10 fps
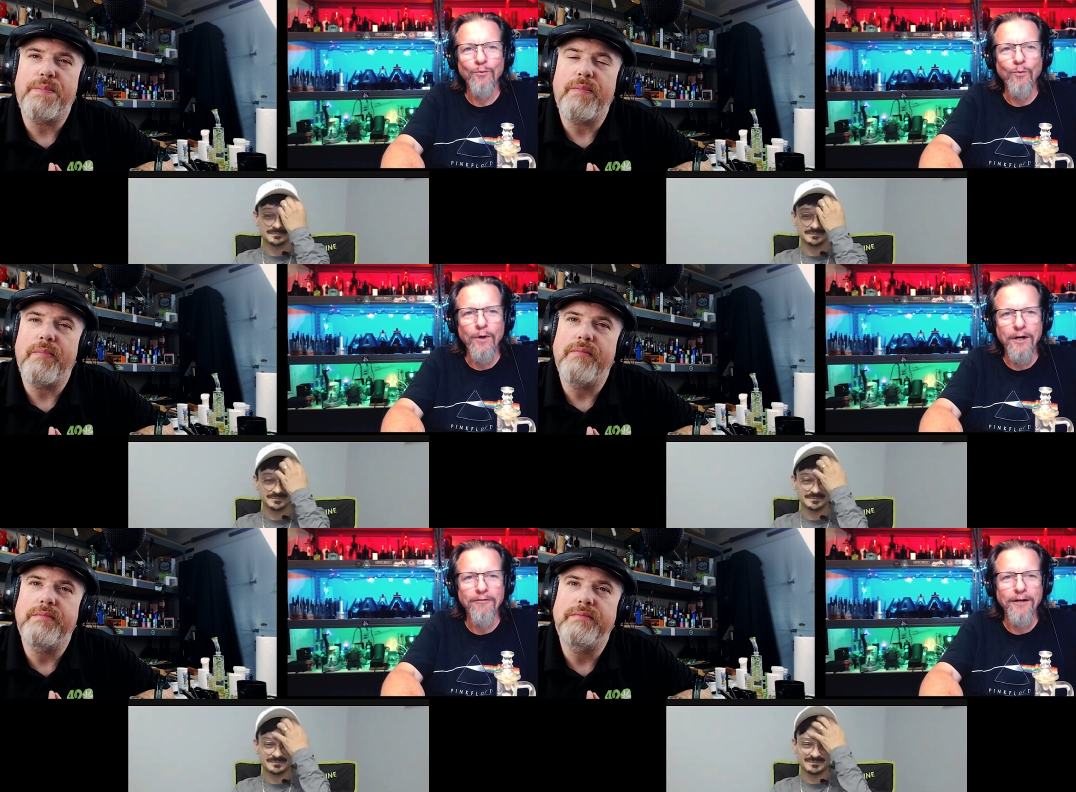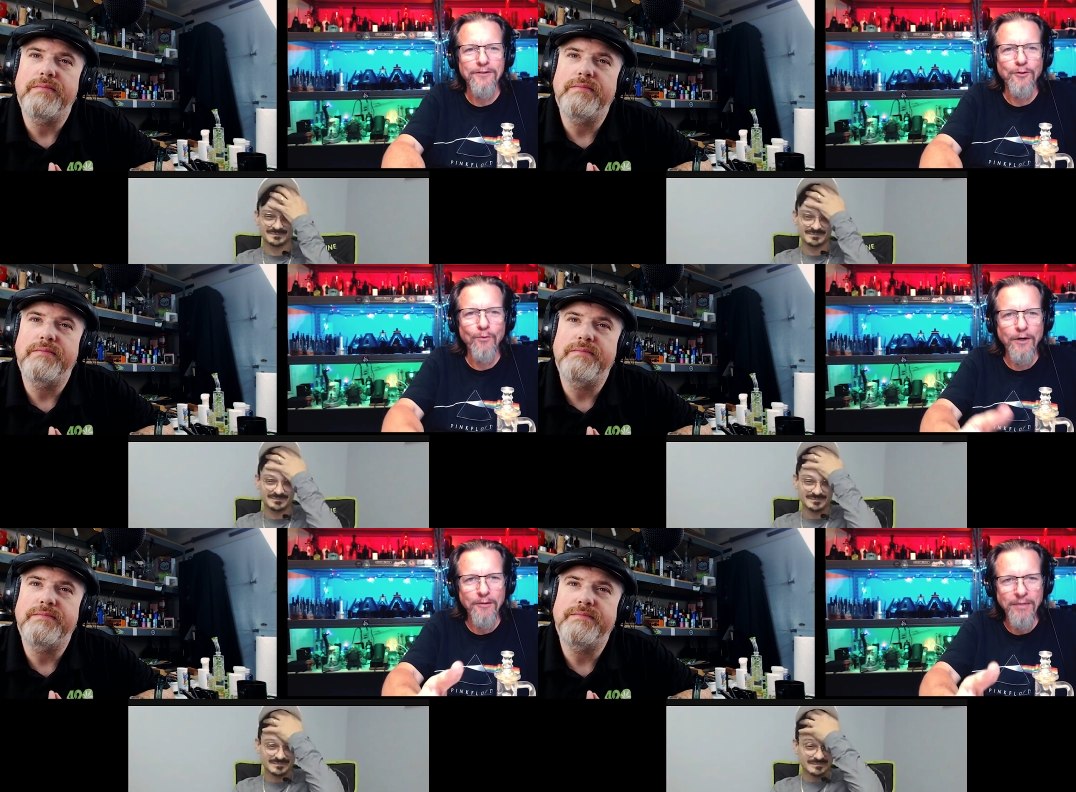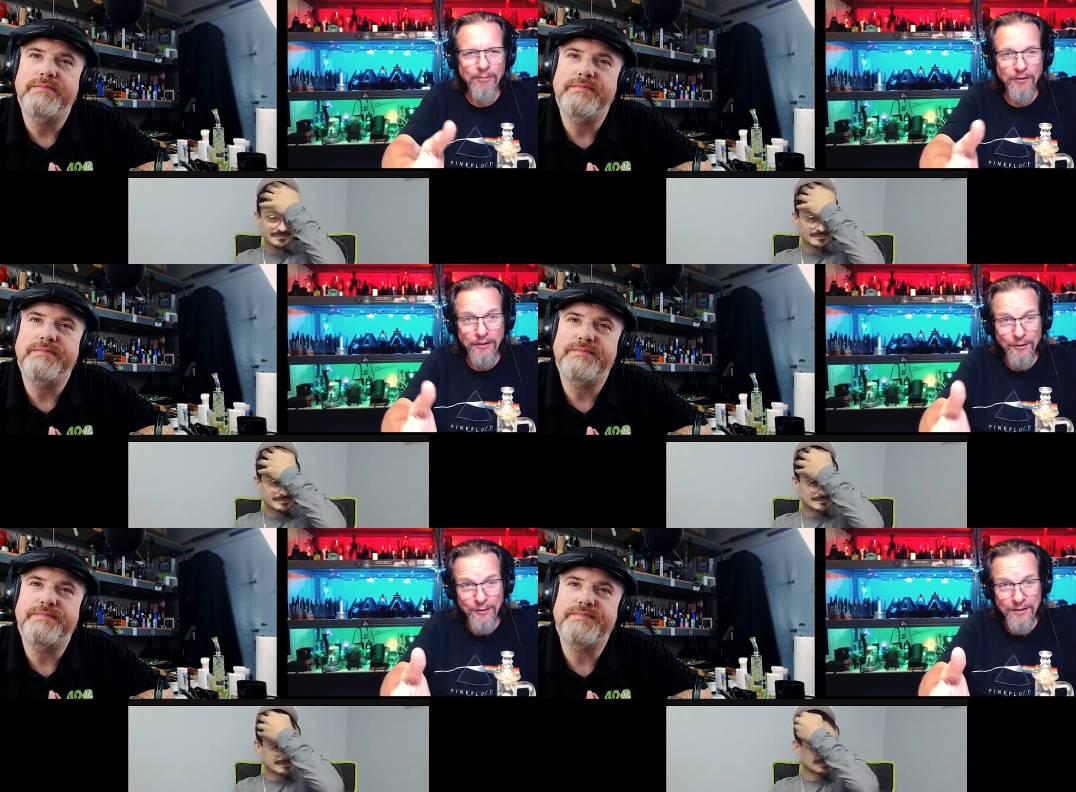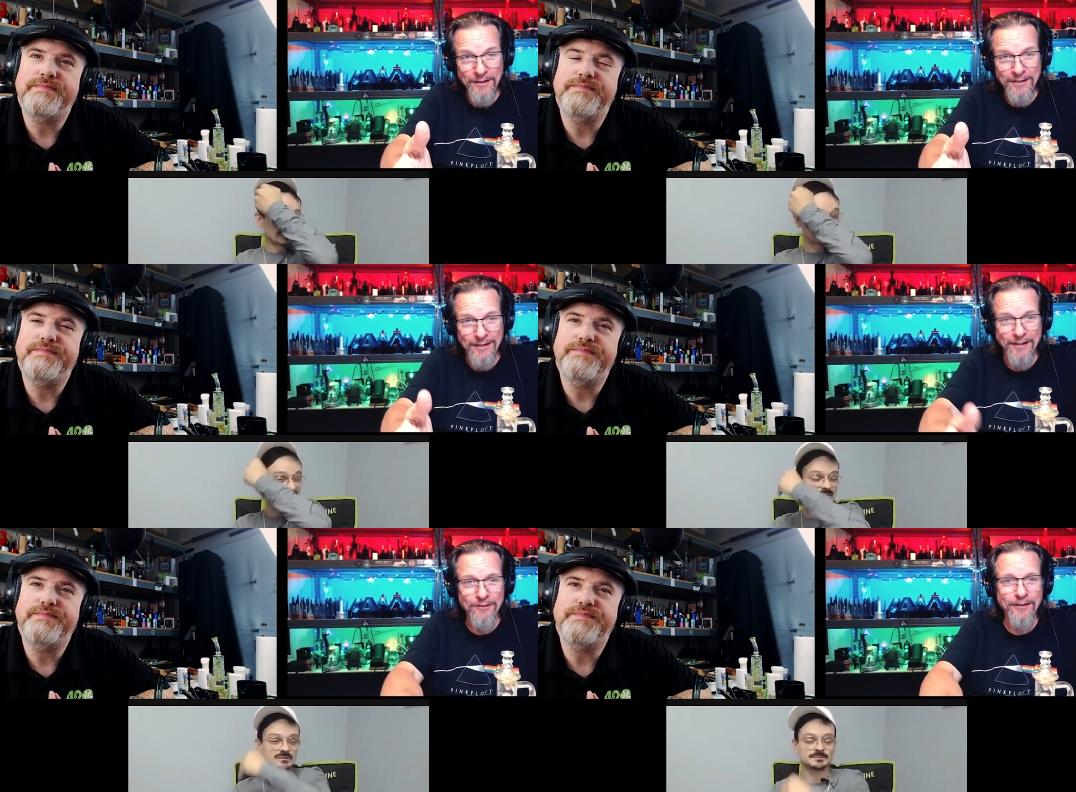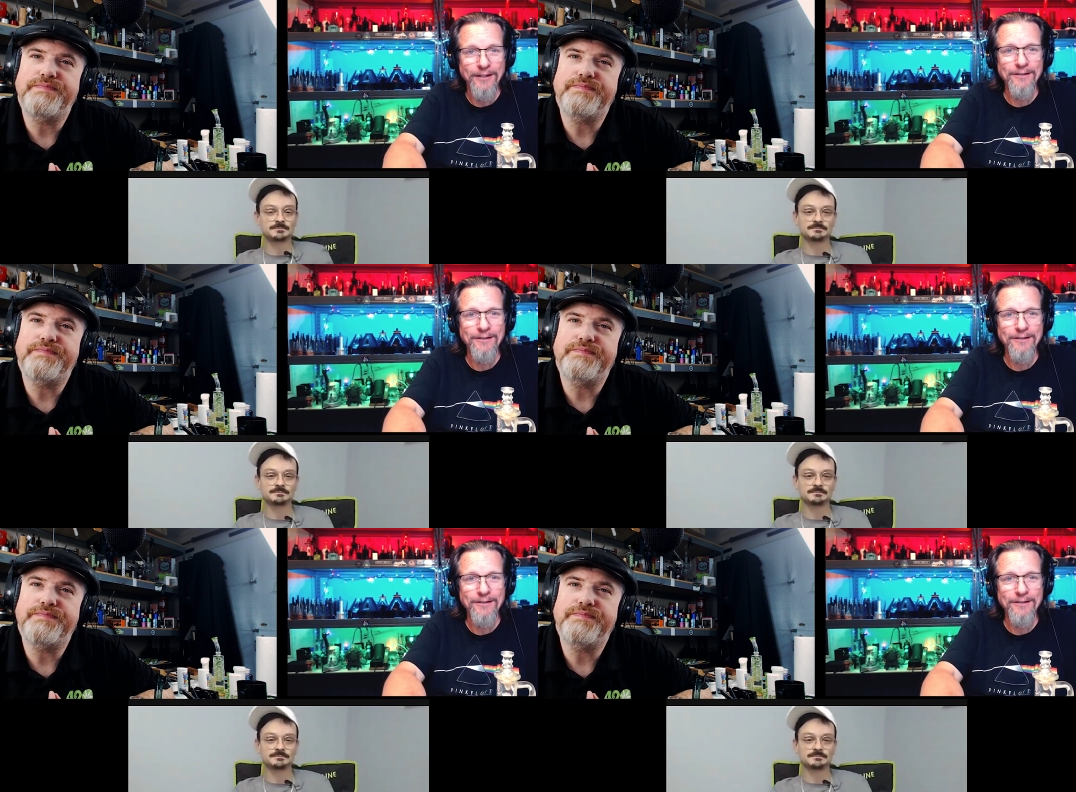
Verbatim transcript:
Speaker 1: one of us. You're one of the people that uses these things.